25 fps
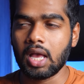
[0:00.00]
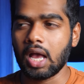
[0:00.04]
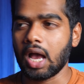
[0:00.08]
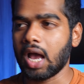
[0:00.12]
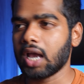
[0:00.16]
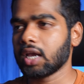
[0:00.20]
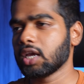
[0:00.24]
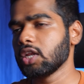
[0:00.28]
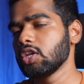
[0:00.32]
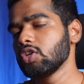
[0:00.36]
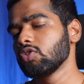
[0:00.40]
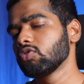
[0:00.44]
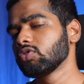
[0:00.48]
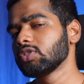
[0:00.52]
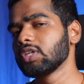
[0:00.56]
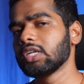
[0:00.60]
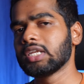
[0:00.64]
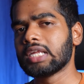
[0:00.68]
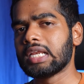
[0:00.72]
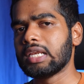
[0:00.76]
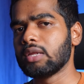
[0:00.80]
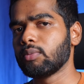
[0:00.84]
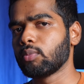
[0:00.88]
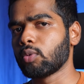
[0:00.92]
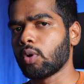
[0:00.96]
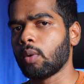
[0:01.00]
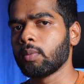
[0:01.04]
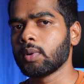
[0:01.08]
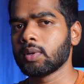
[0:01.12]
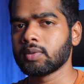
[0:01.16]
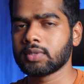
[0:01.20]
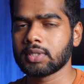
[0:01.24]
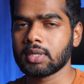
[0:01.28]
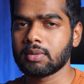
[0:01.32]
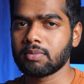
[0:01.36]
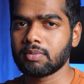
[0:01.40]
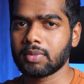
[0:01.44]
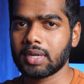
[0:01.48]
I can use the teleprompter
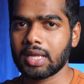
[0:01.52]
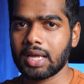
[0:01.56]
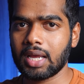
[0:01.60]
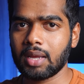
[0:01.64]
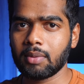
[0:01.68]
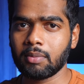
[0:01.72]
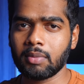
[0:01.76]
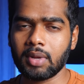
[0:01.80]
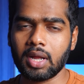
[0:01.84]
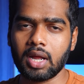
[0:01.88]
sometime,